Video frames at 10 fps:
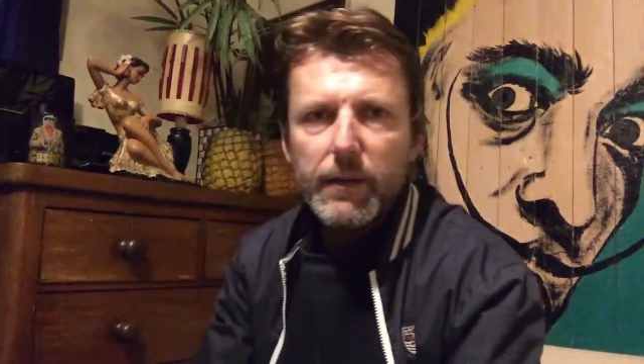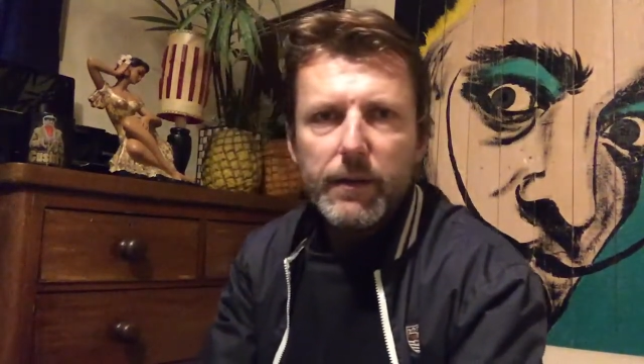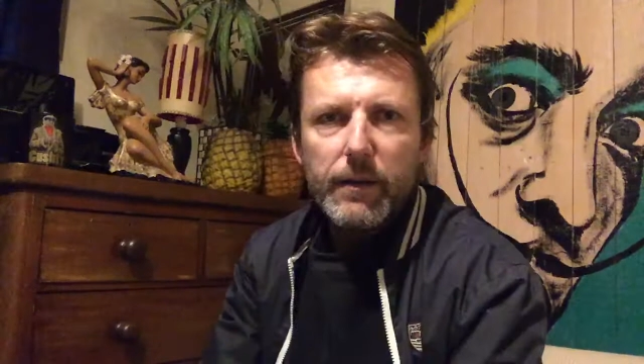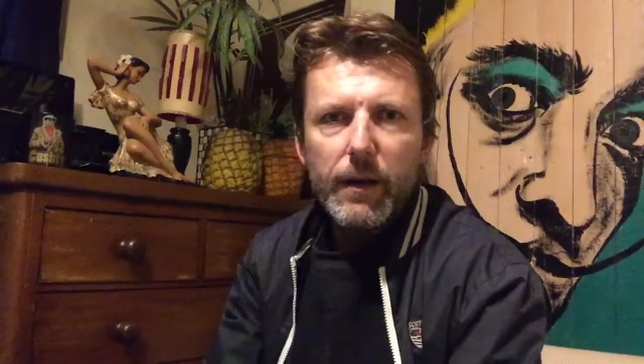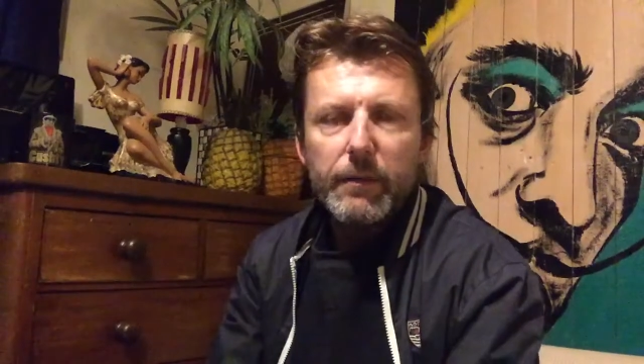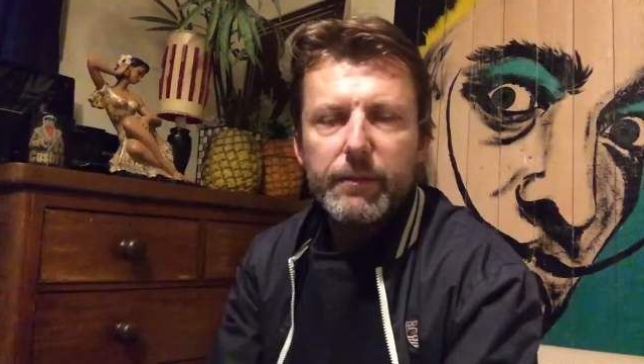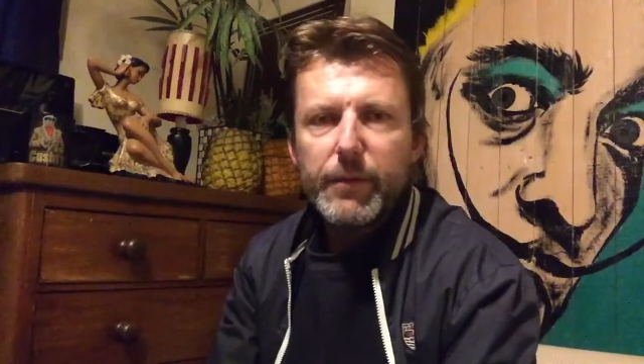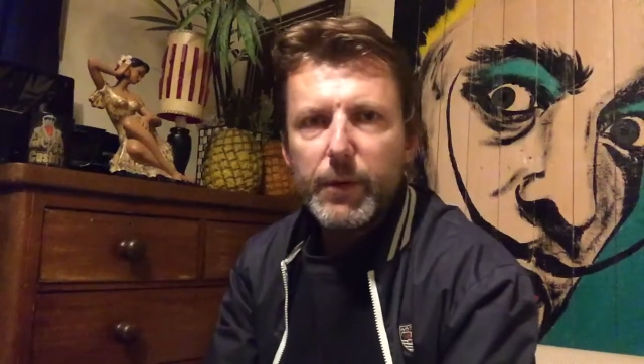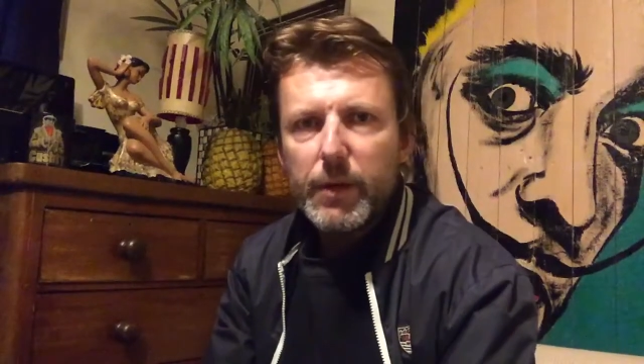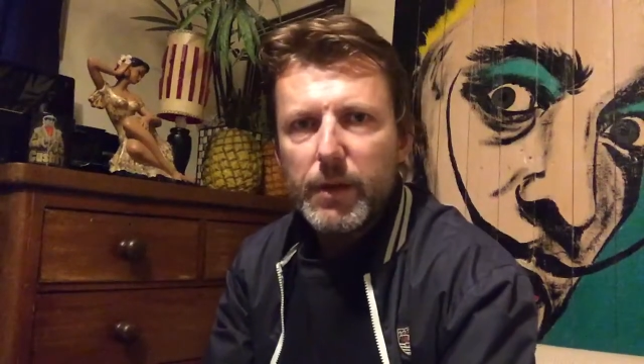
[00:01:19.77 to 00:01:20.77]
you know,
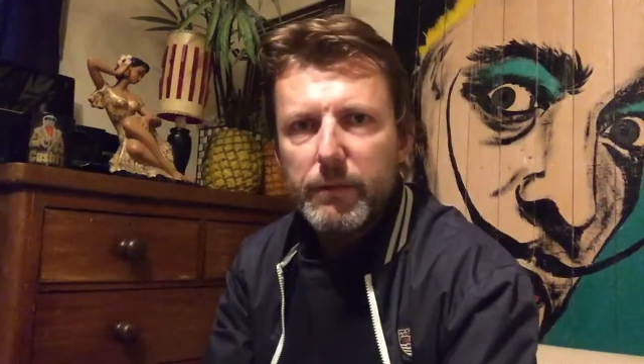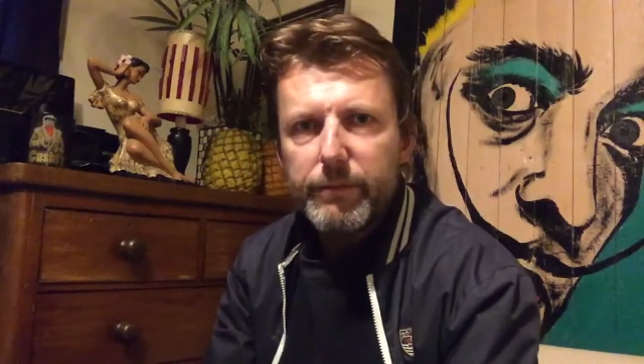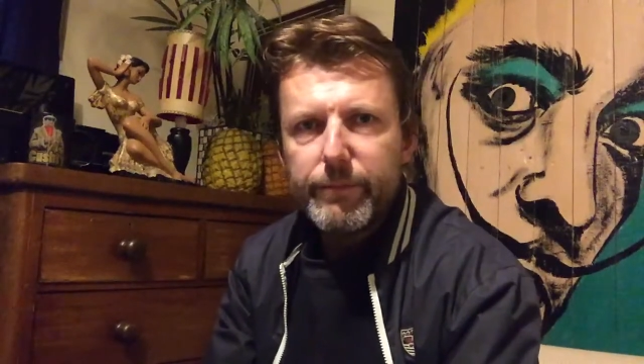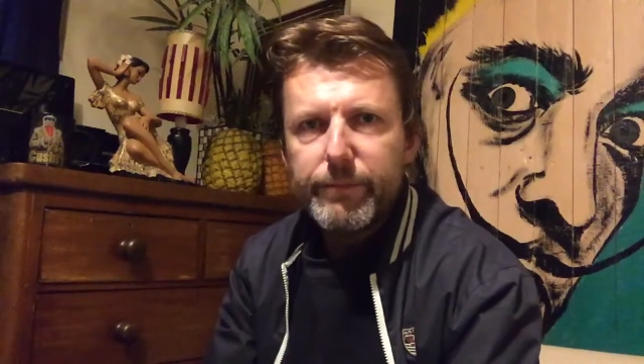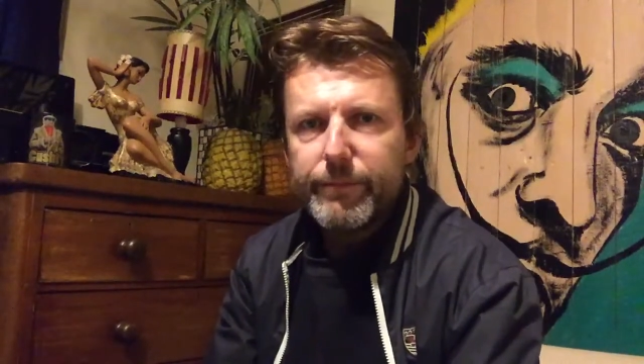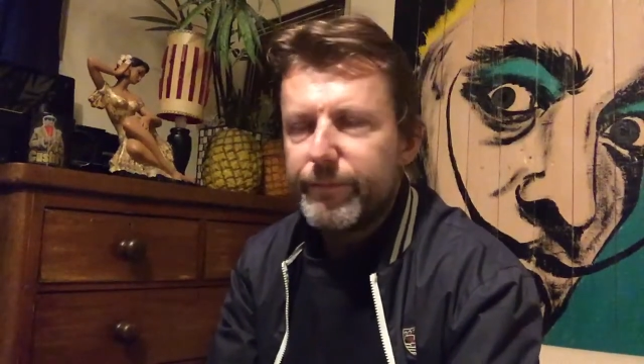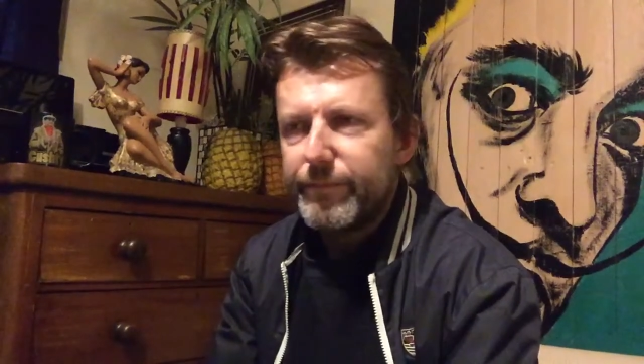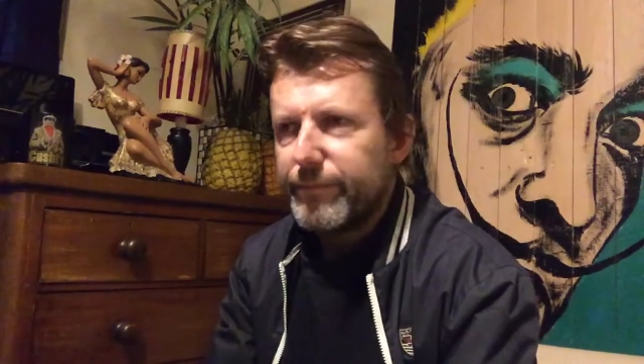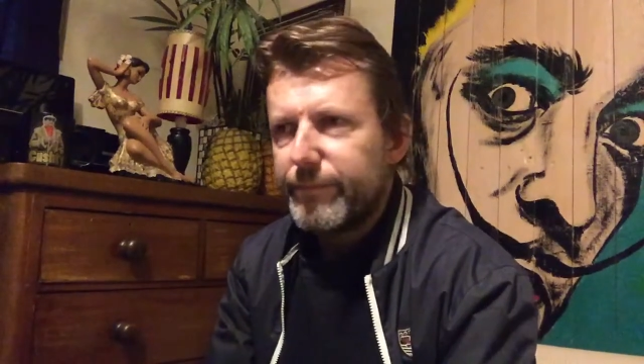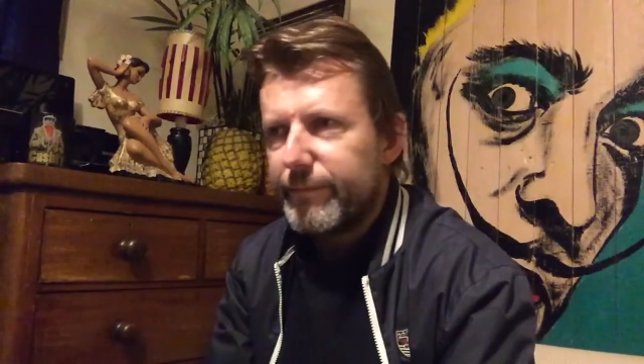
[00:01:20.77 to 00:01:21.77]
fucking
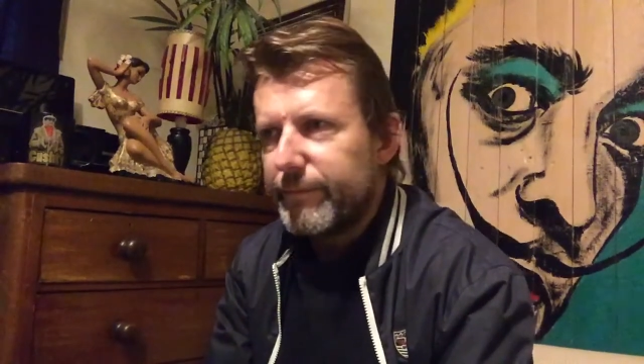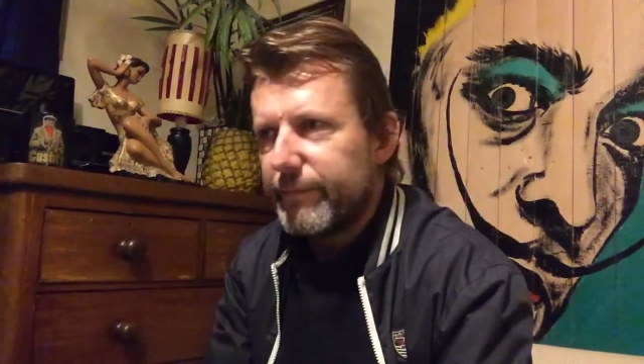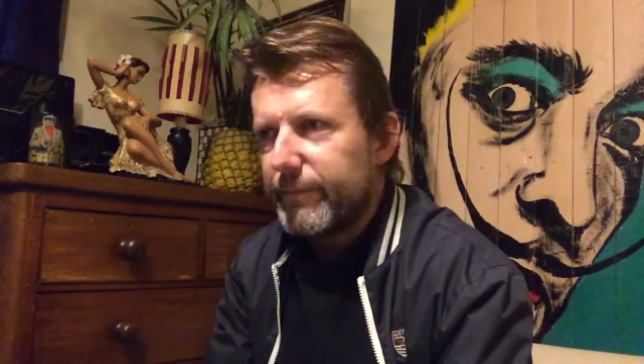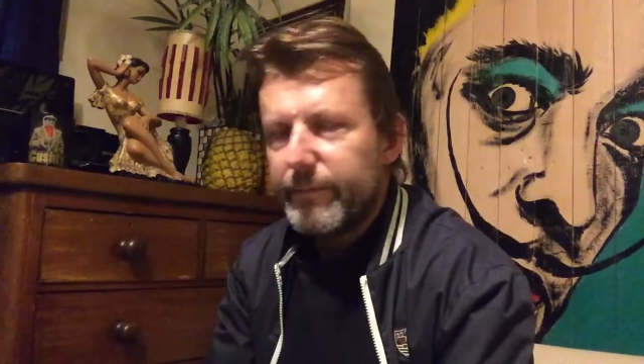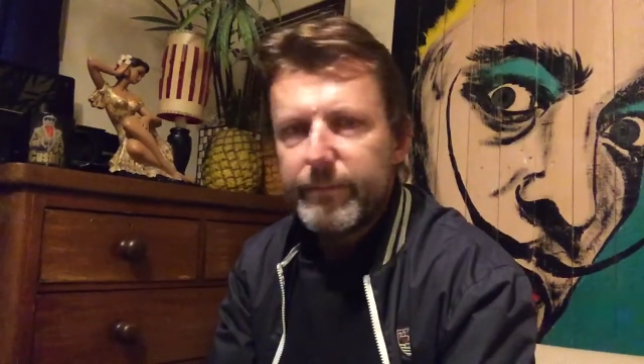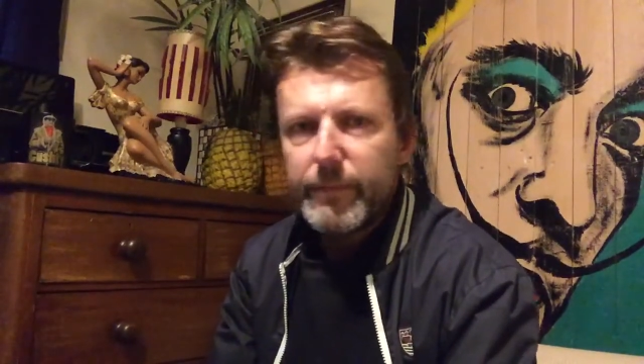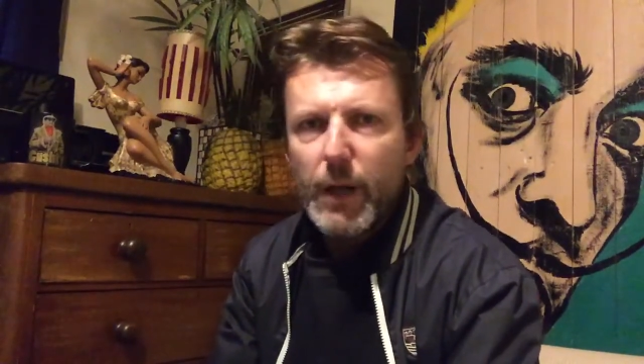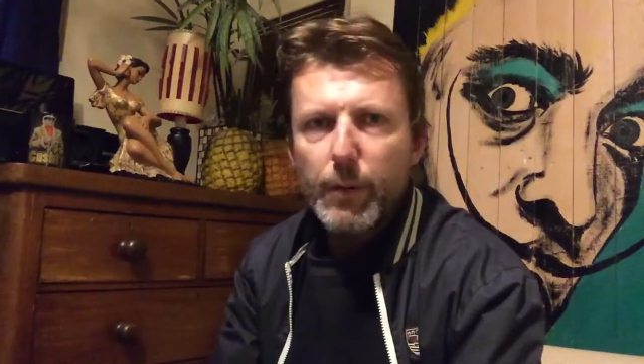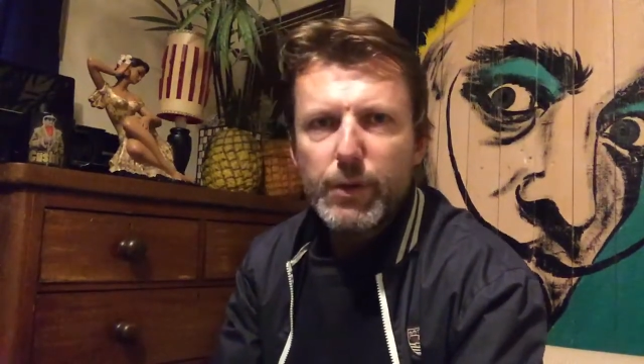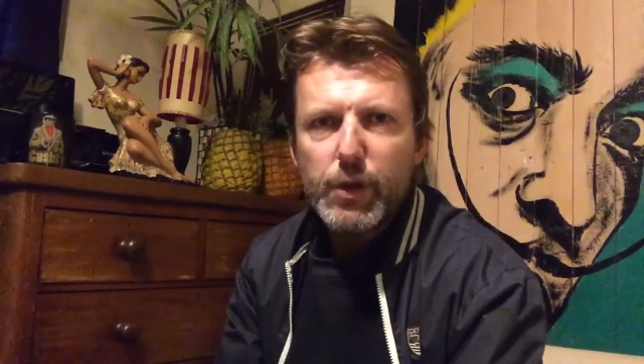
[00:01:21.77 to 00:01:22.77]

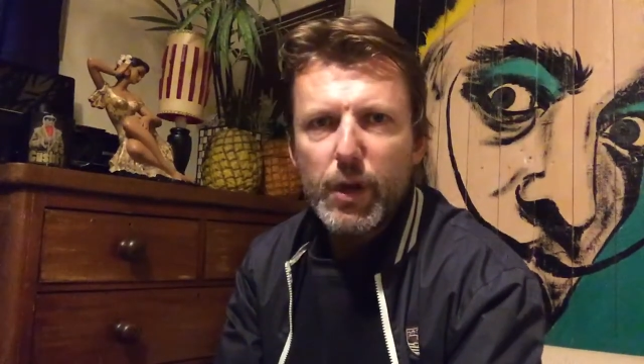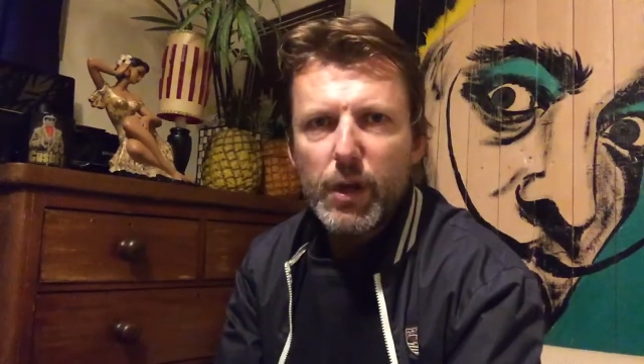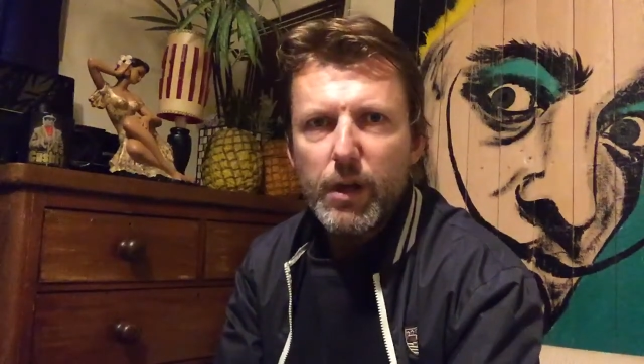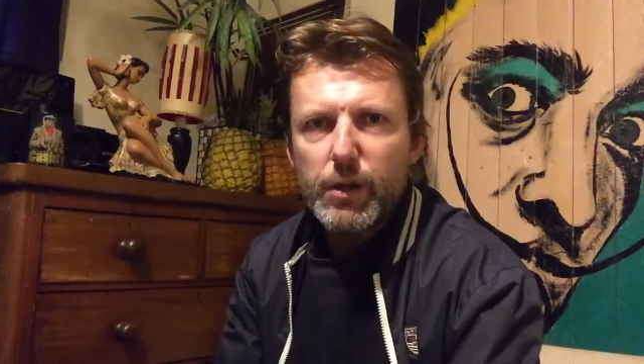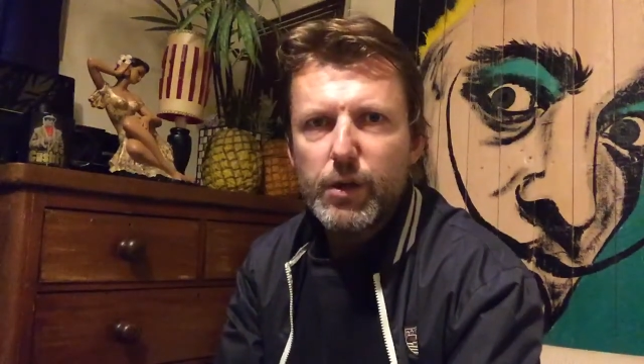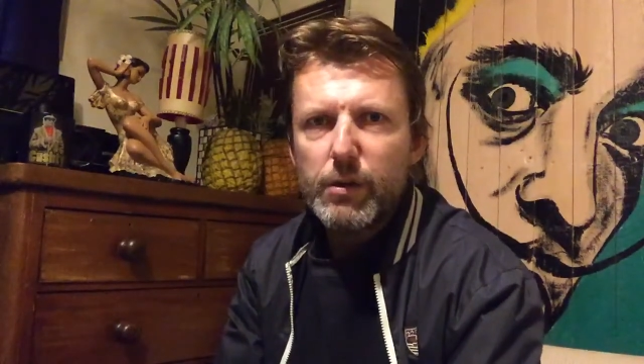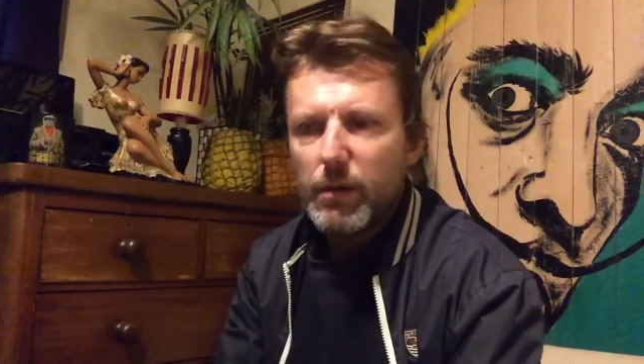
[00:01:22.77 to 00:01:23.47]
going to church